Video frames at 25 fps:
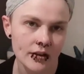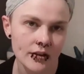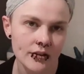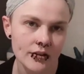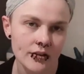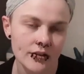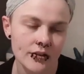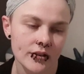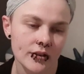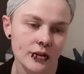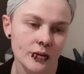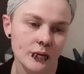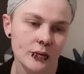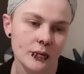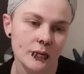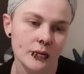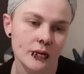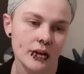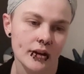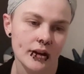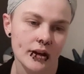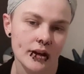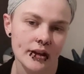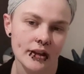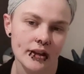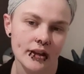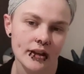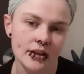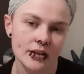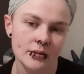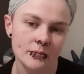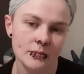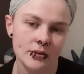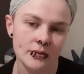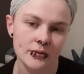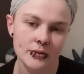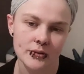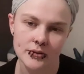So I had
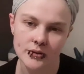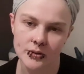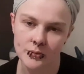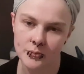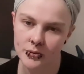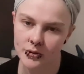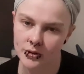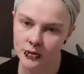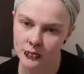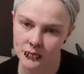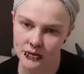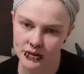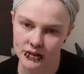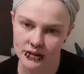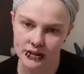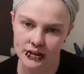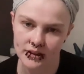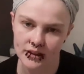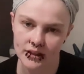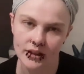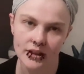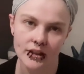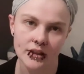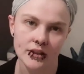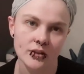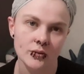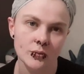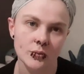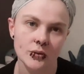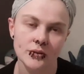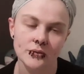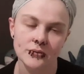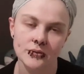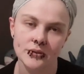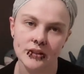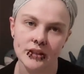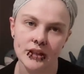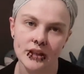my first appointment at
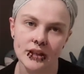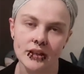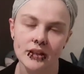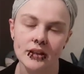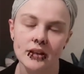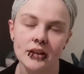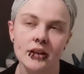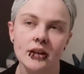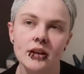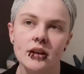12 today,